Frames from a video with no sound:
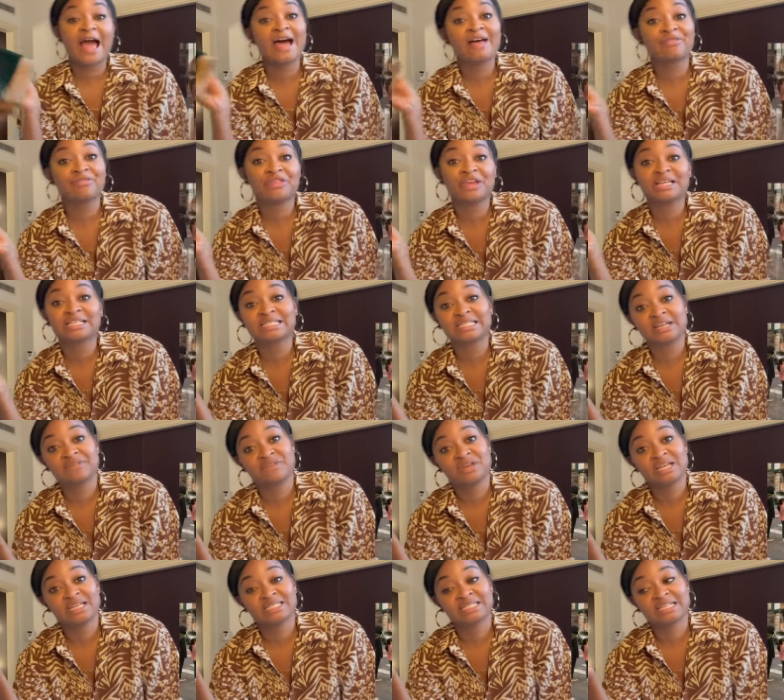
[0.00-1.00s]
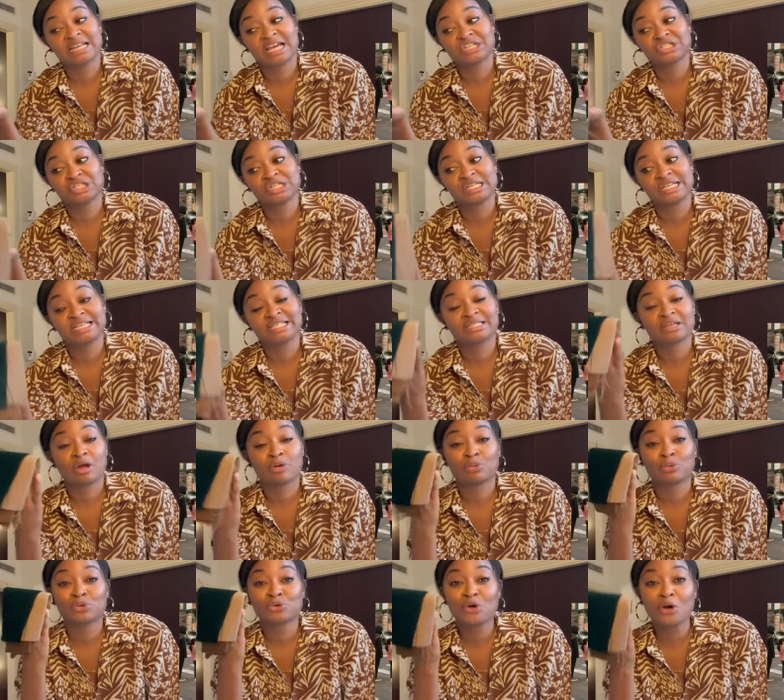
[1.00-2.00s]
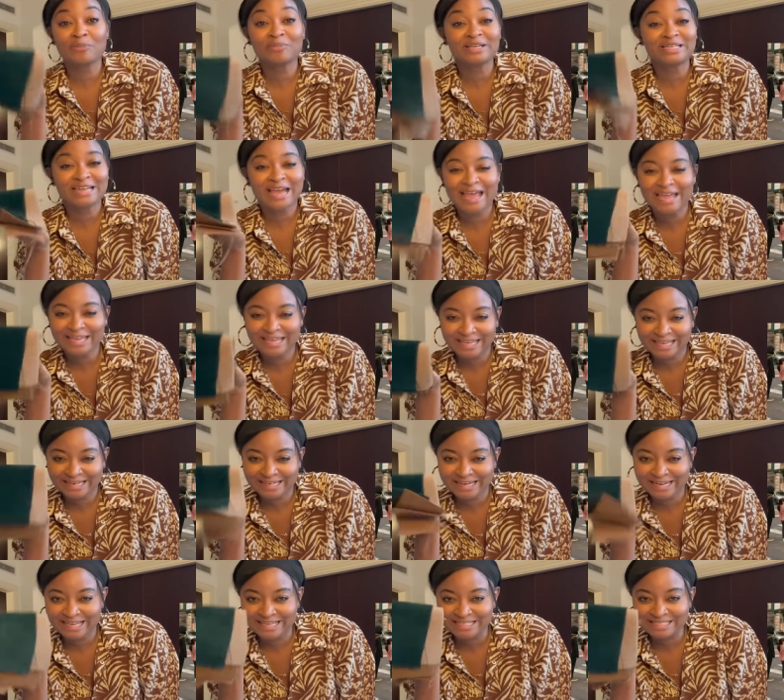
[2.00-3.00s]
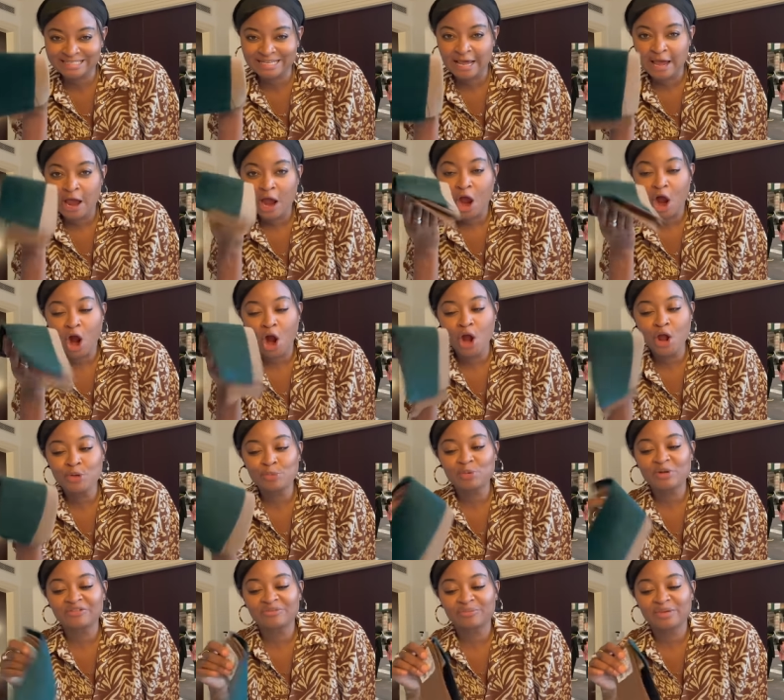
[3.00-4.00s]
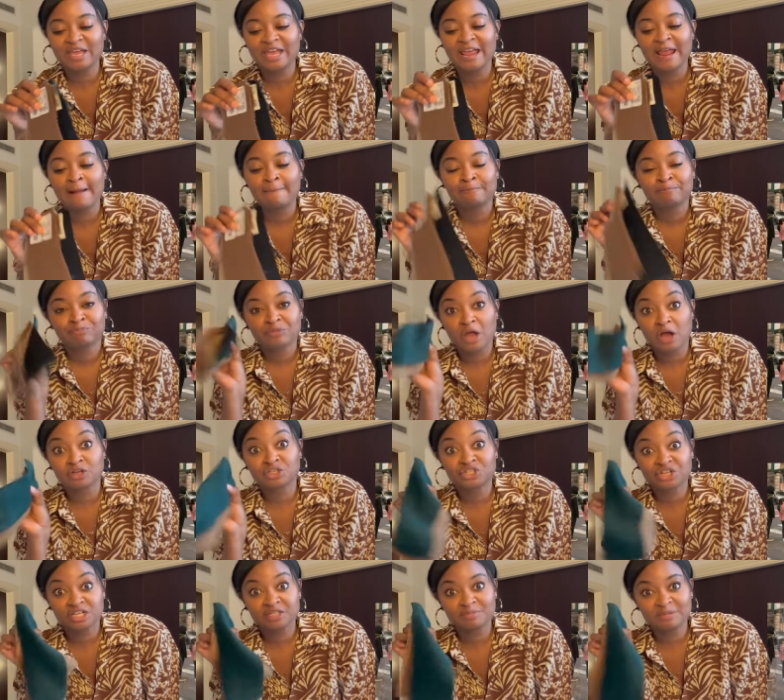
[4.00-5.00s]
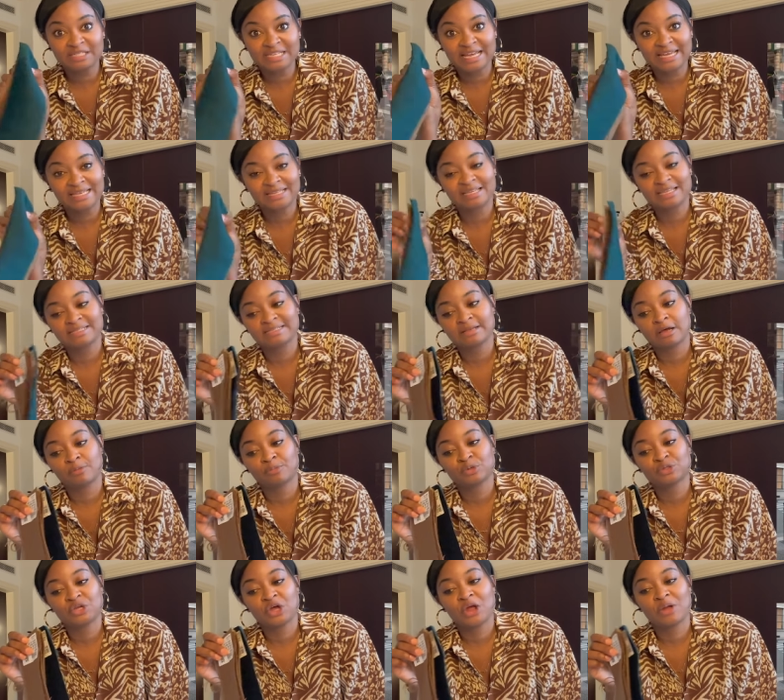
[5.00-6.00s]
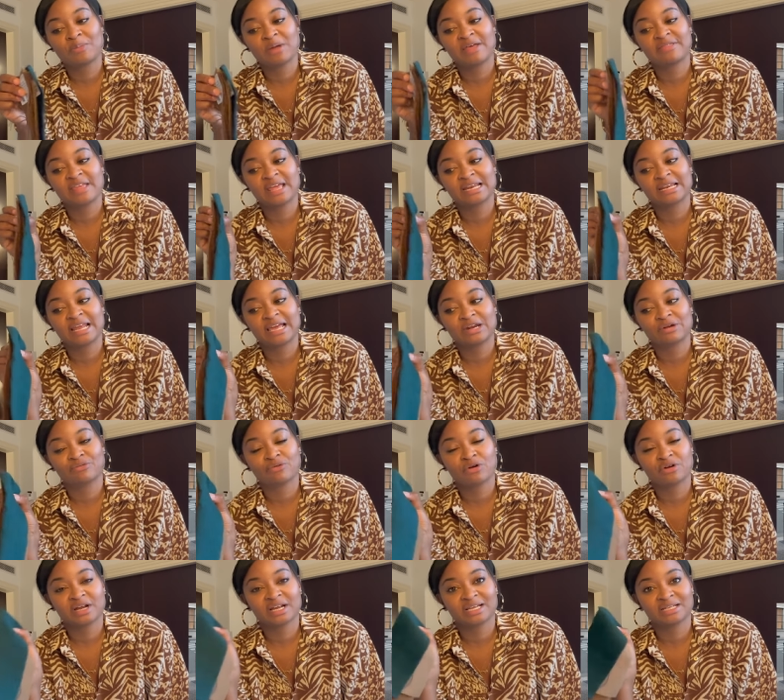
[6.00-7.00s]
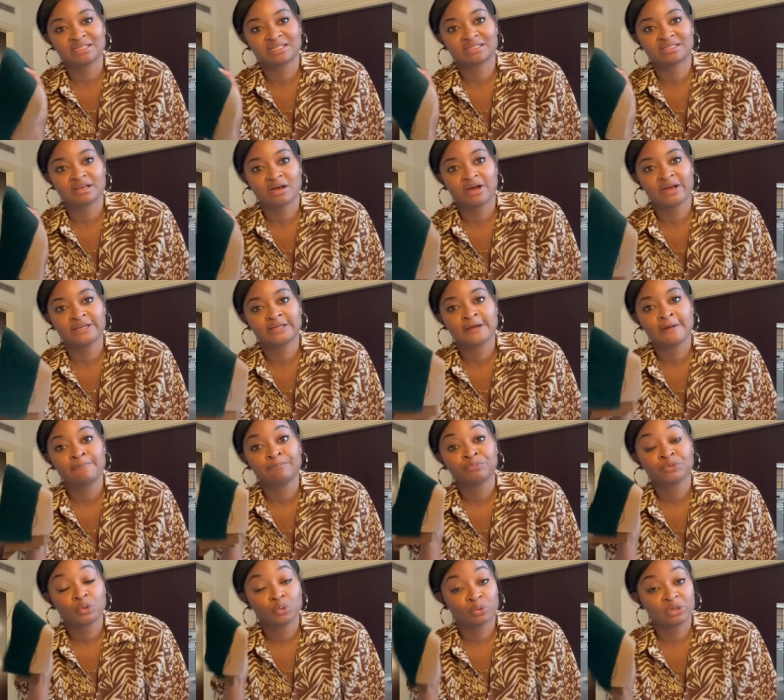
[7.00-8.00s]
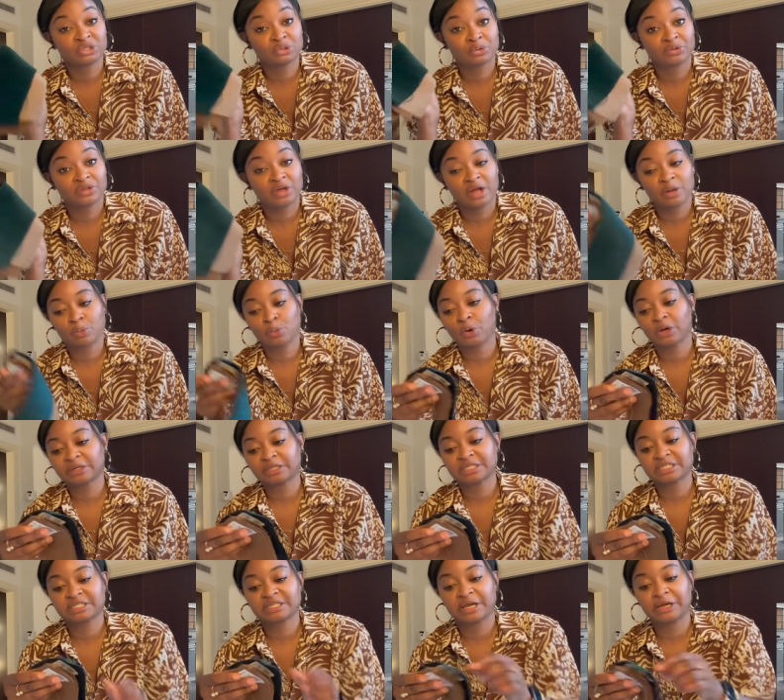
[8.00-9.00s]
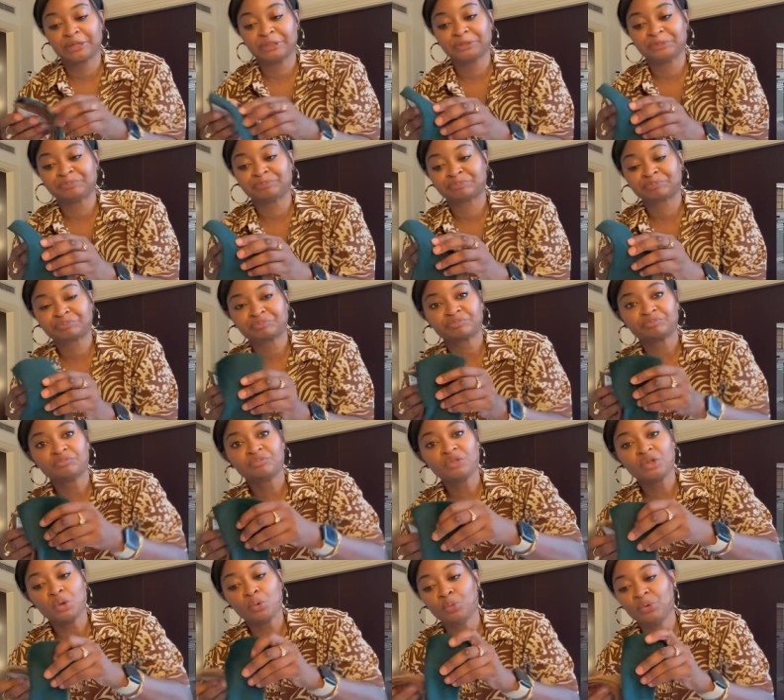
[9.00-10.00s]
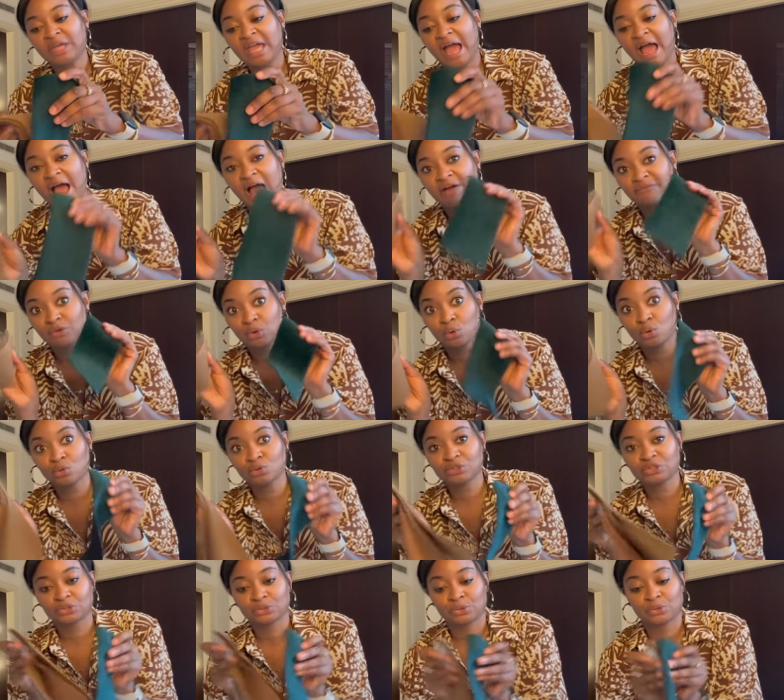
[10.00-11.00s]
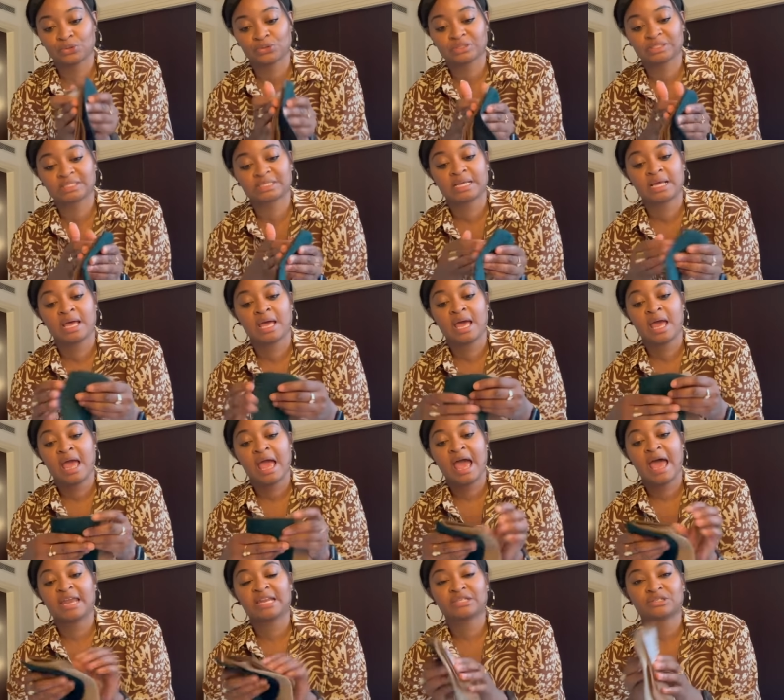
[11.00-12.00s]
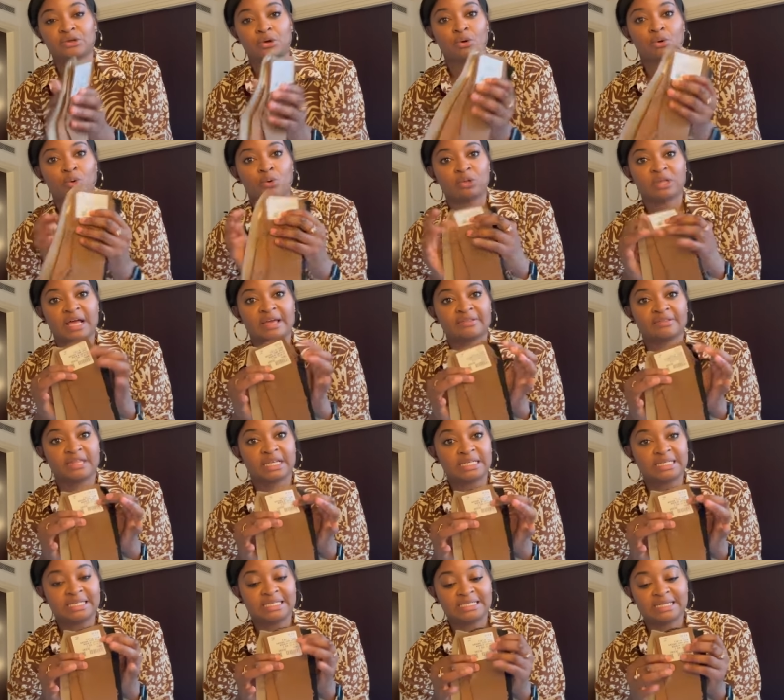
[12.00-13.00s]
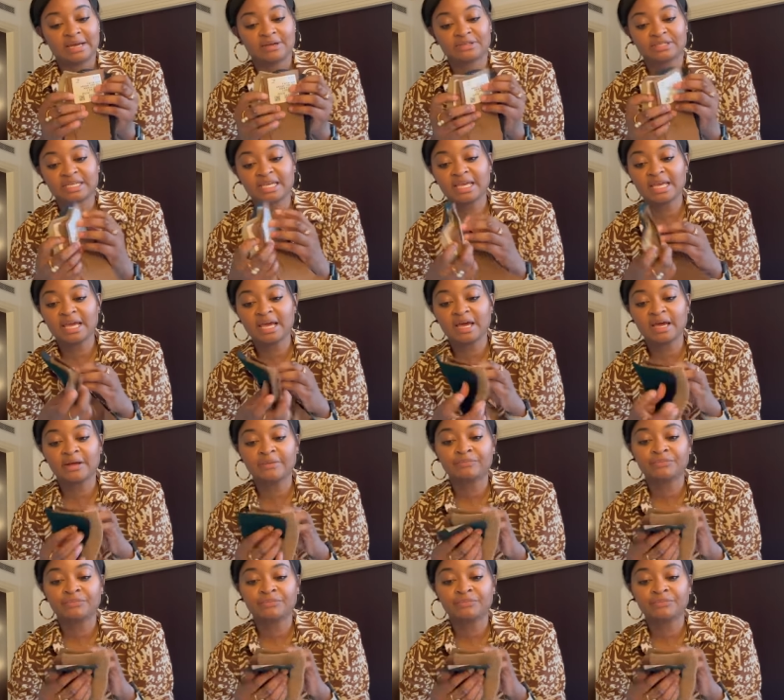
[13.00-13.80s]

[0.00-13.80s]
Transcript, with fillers: and they deliver internationally so I will not be taking this home with me I'll just be taking these samples home and then later on I can decide which one that I want so we have all sorts and it's got all like the details here.